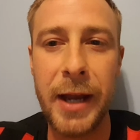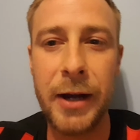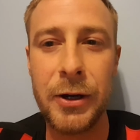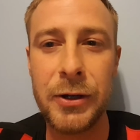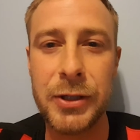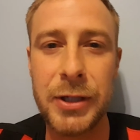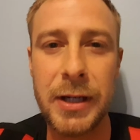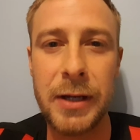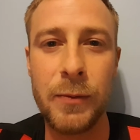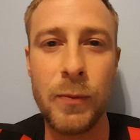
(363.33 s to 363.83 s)

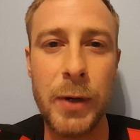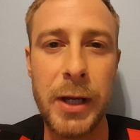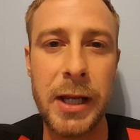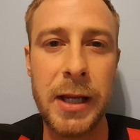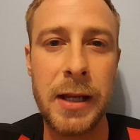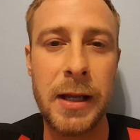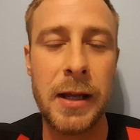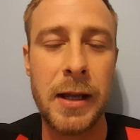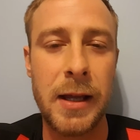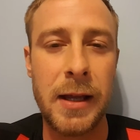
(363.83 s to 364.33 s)
energy
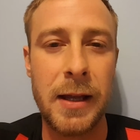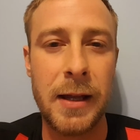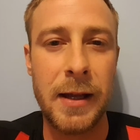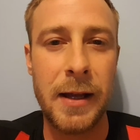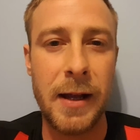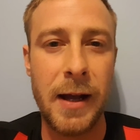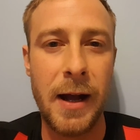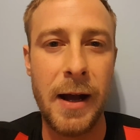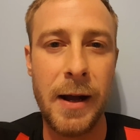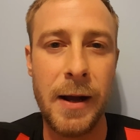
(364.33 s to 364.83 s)
we
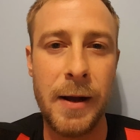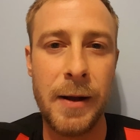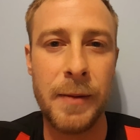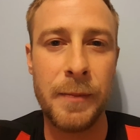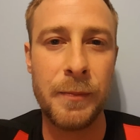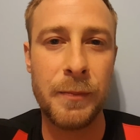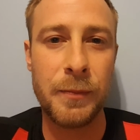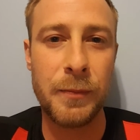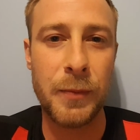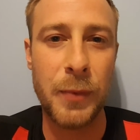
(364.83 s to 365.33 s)

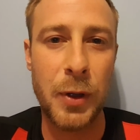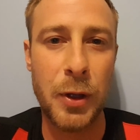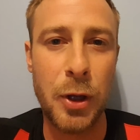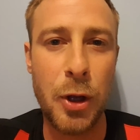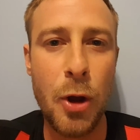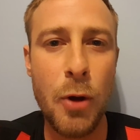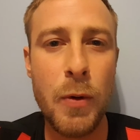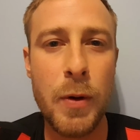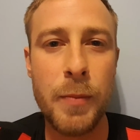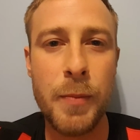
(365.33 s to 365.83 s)

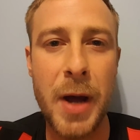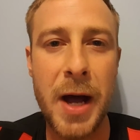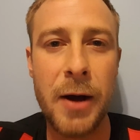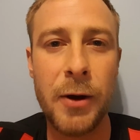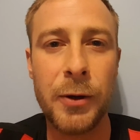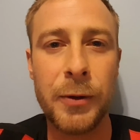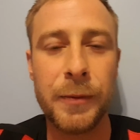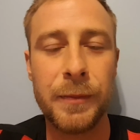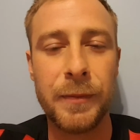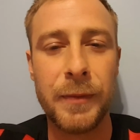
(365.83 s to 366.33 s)
go
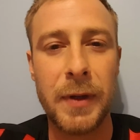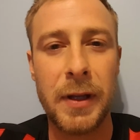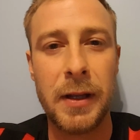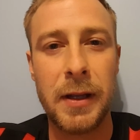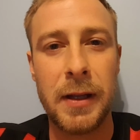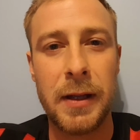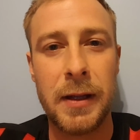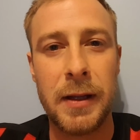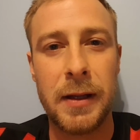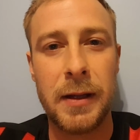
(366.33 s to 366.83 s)
about
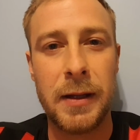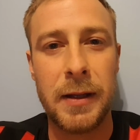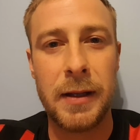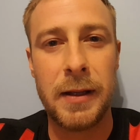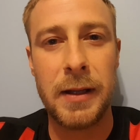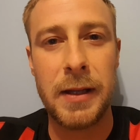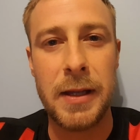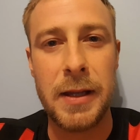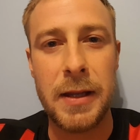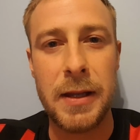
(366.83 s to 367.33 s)

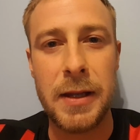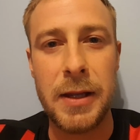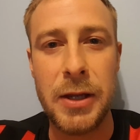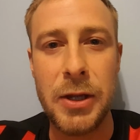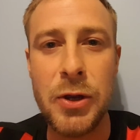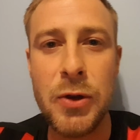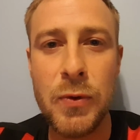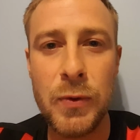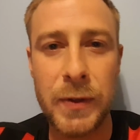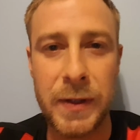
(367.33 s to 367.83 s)

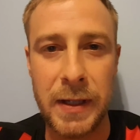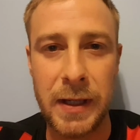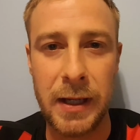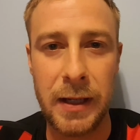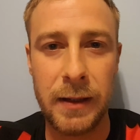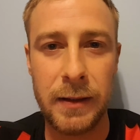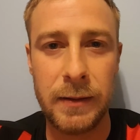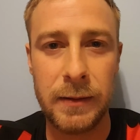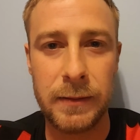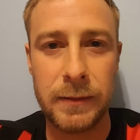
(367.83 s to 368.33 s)

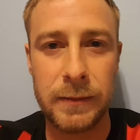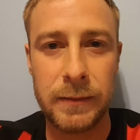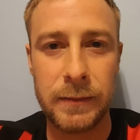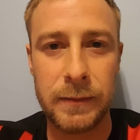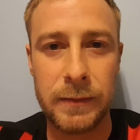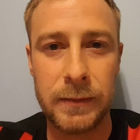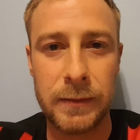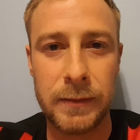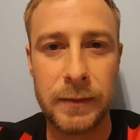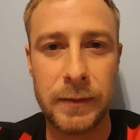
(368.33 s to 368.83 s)
using
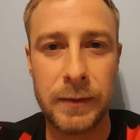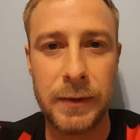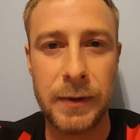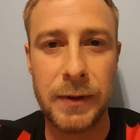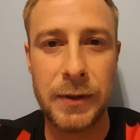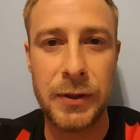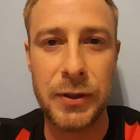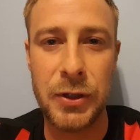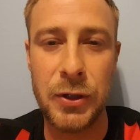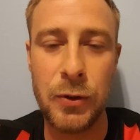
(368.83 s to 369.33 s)

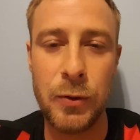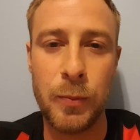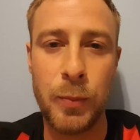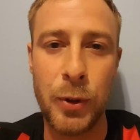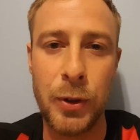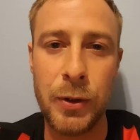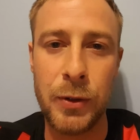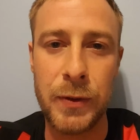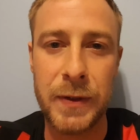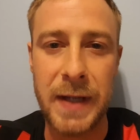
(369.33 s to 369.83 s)
to
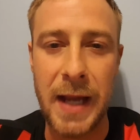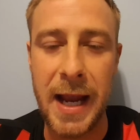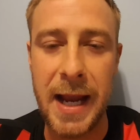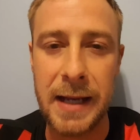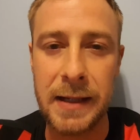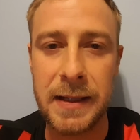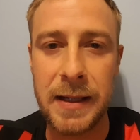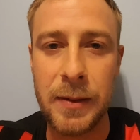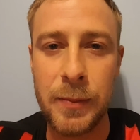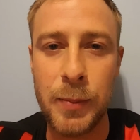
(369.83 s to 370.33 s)
produce
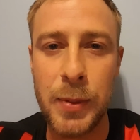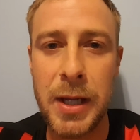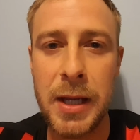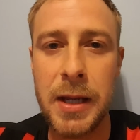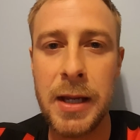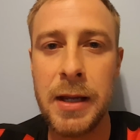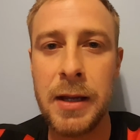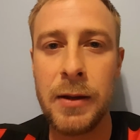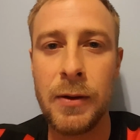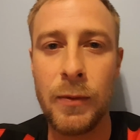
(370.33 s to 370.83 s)

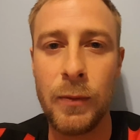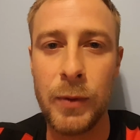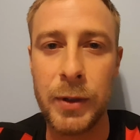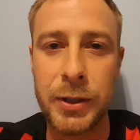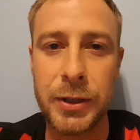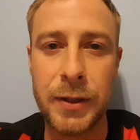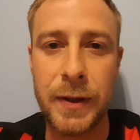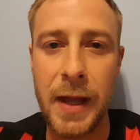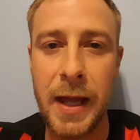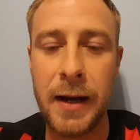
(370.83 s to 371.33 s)
ATP,
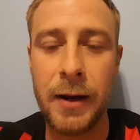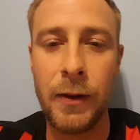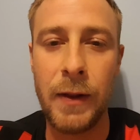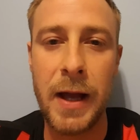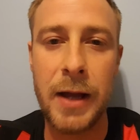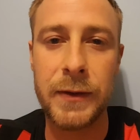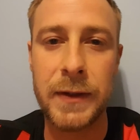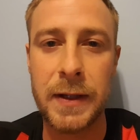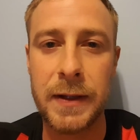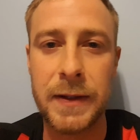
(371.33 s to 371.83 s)
which then
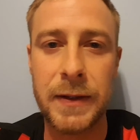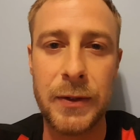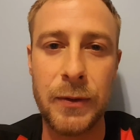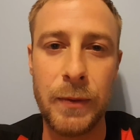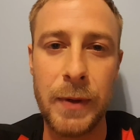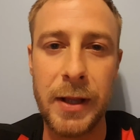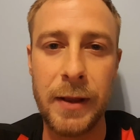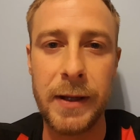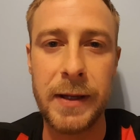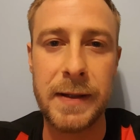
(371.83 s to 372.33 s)
allows us to
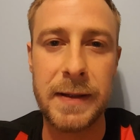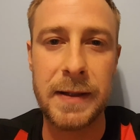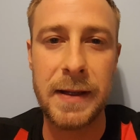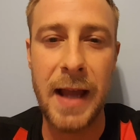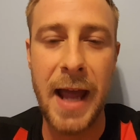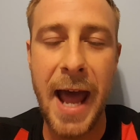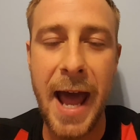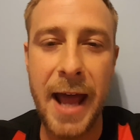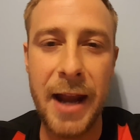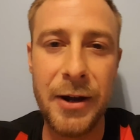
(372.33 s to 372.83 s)
release
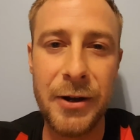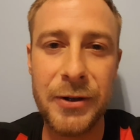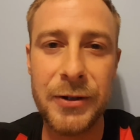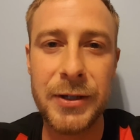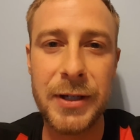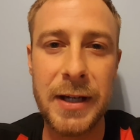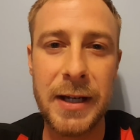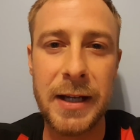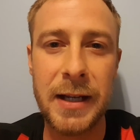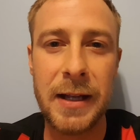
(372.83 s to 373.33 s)

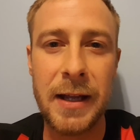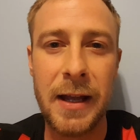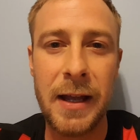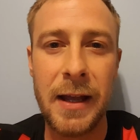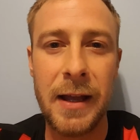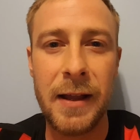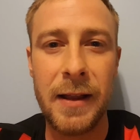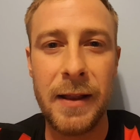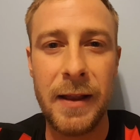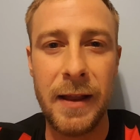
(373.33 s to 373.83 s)
energy.
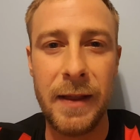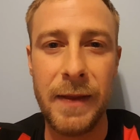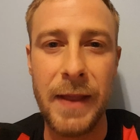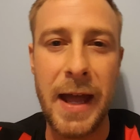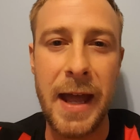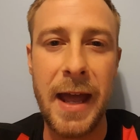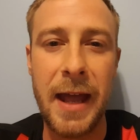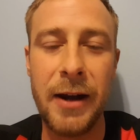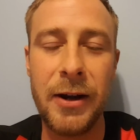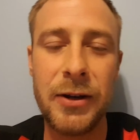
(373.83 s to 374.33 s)
And
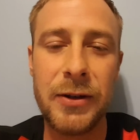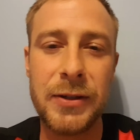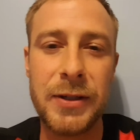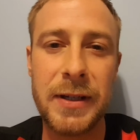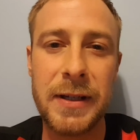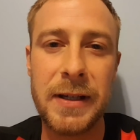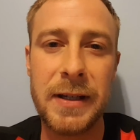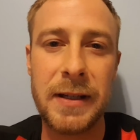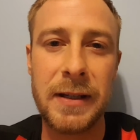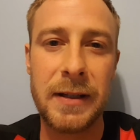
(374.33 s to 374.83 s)
that
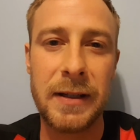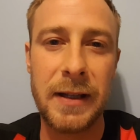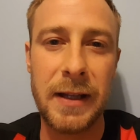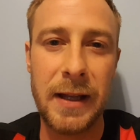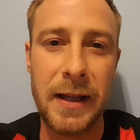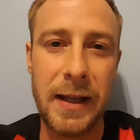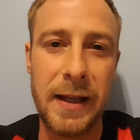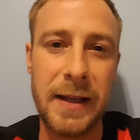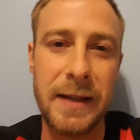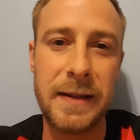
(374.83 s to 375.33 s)
energy
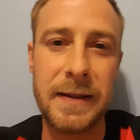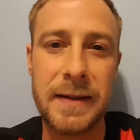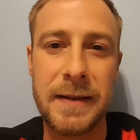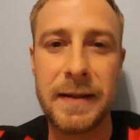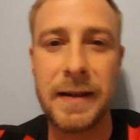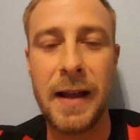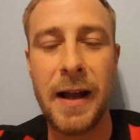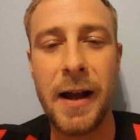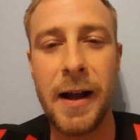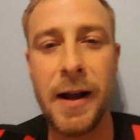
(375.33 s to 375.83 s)
is